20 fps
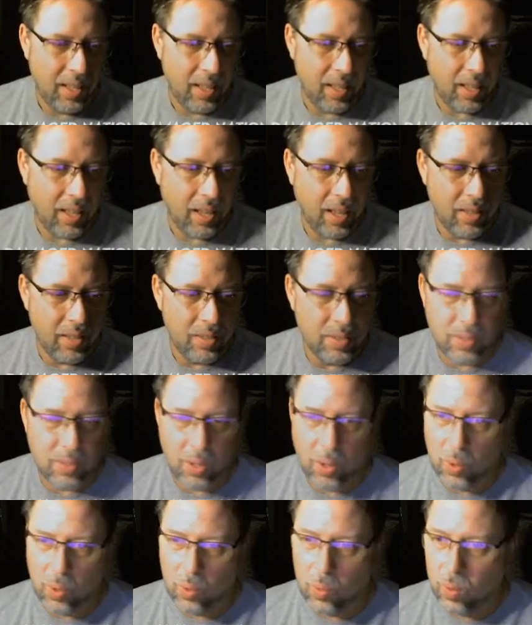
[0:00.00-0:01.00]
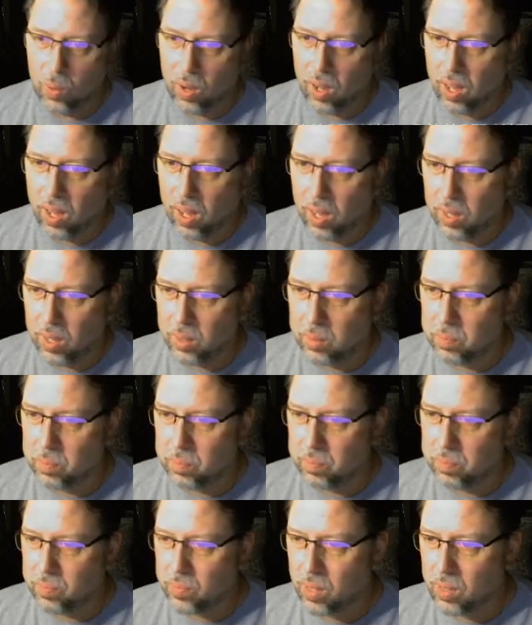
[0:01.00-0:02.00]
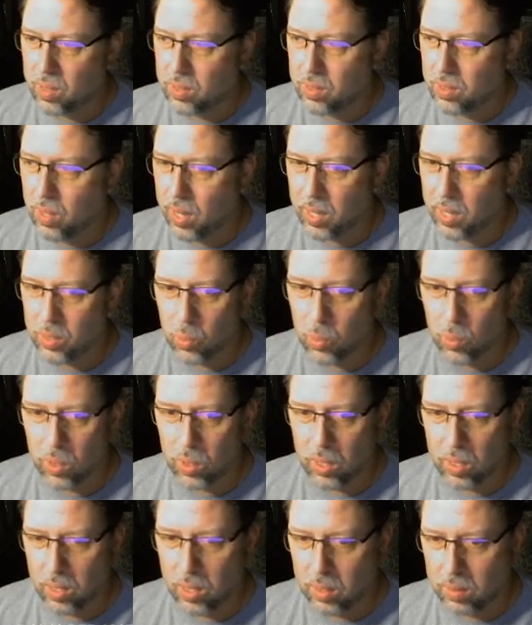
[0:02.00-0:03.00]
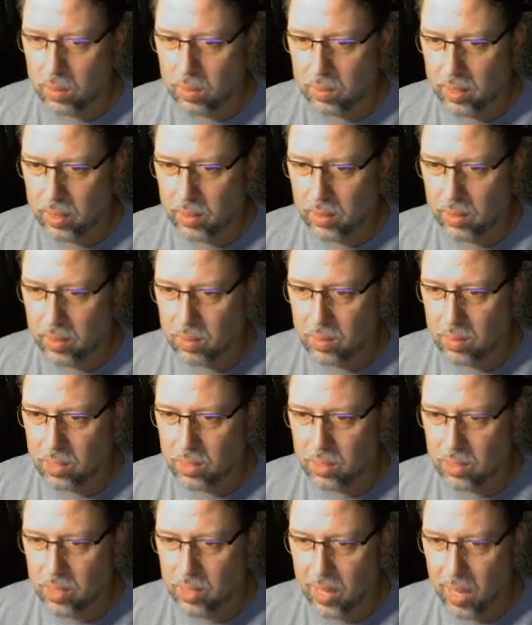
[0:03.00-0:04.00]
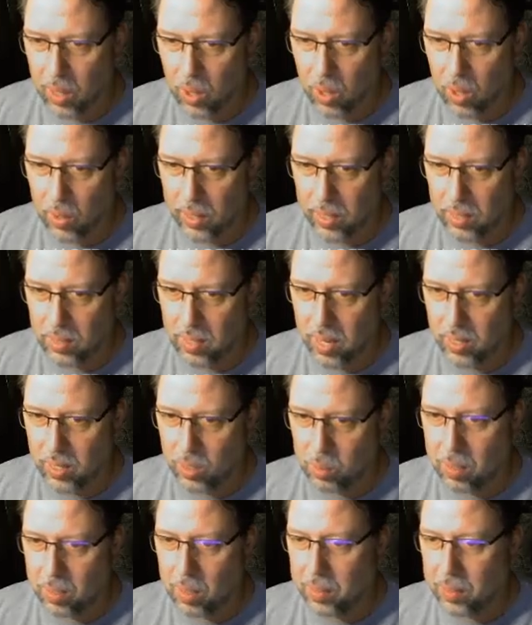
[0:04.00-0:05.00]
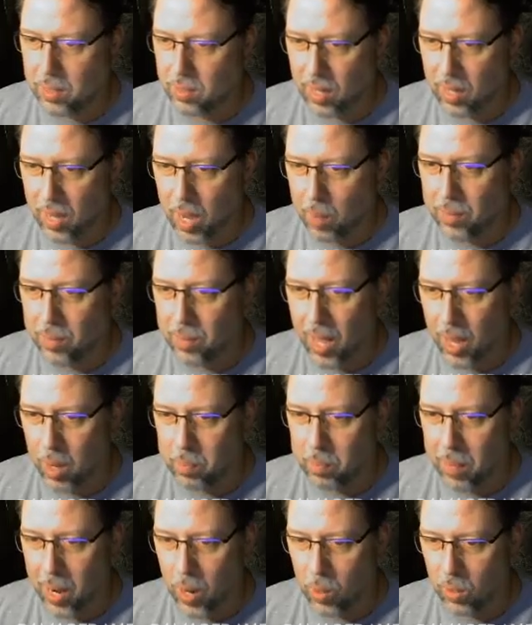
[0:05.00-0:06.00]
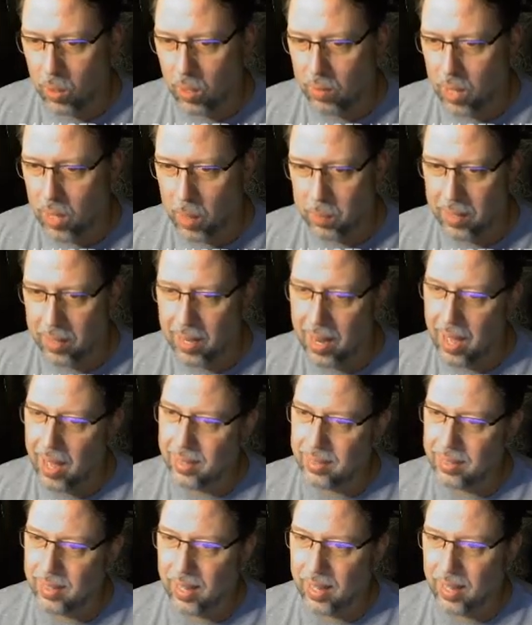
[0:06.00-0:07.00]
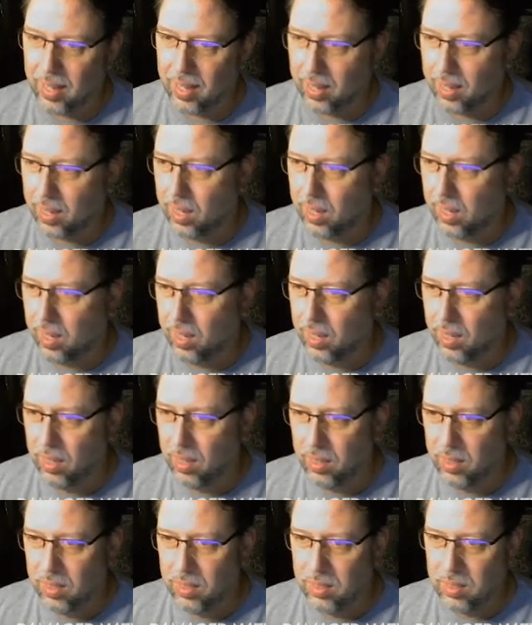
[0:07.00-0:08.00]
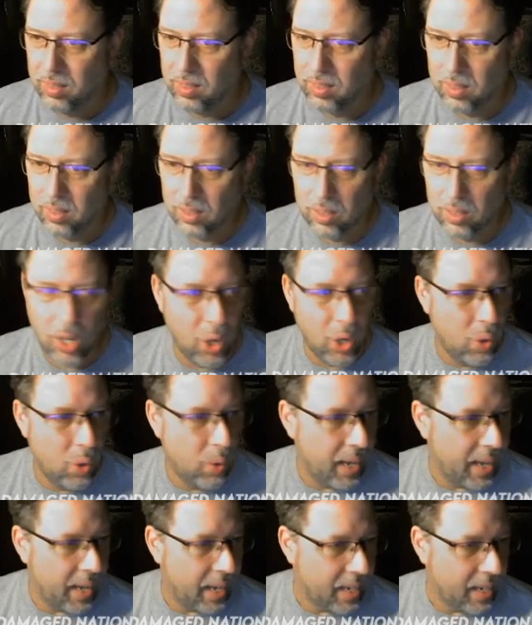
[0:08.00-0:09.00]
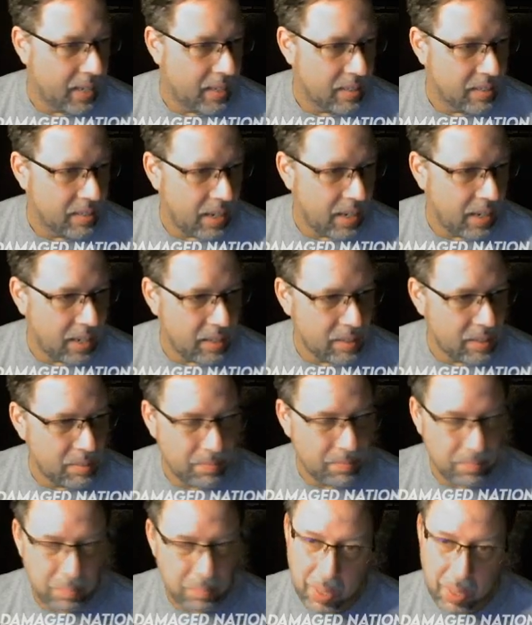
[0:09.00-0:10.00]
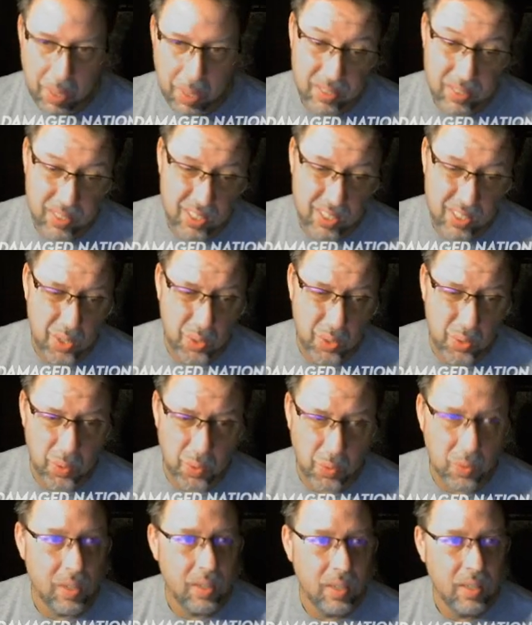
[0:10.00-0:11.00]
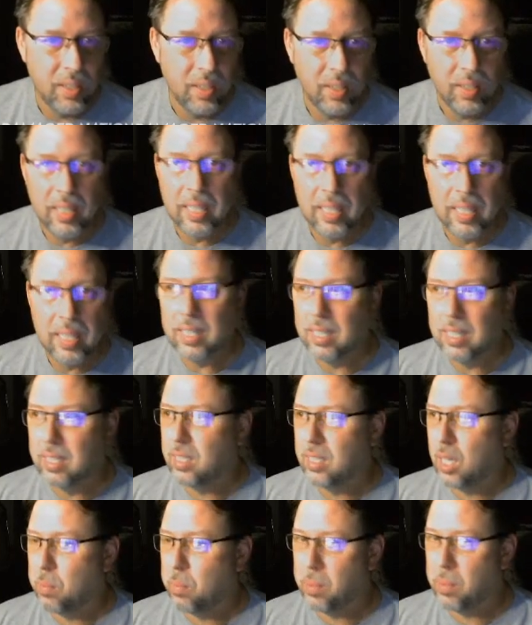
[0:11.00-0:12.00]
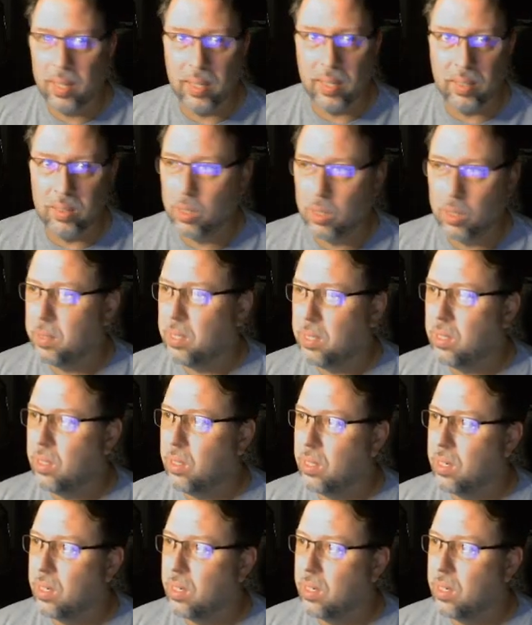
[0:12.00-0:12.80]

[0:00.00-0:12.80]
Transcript: So we're gonna, like I said, just see how long it takes me, because I'm not a power level. I'm not a go and be able to do this type of thing. So let me do this.